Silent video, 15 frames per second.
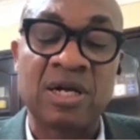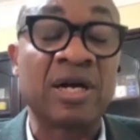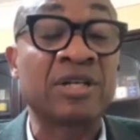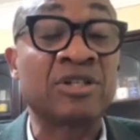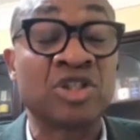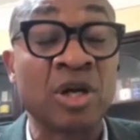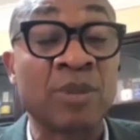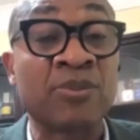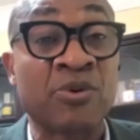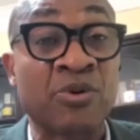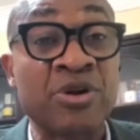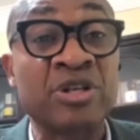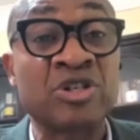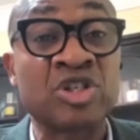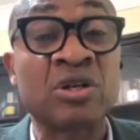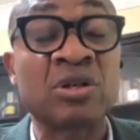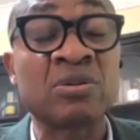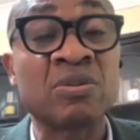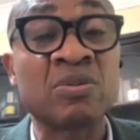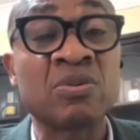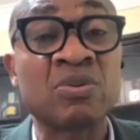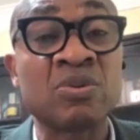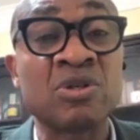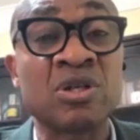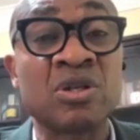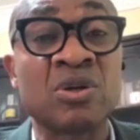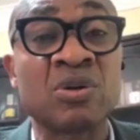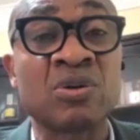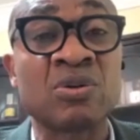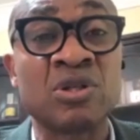job creation,
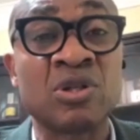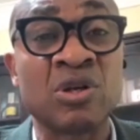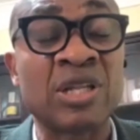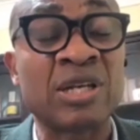in order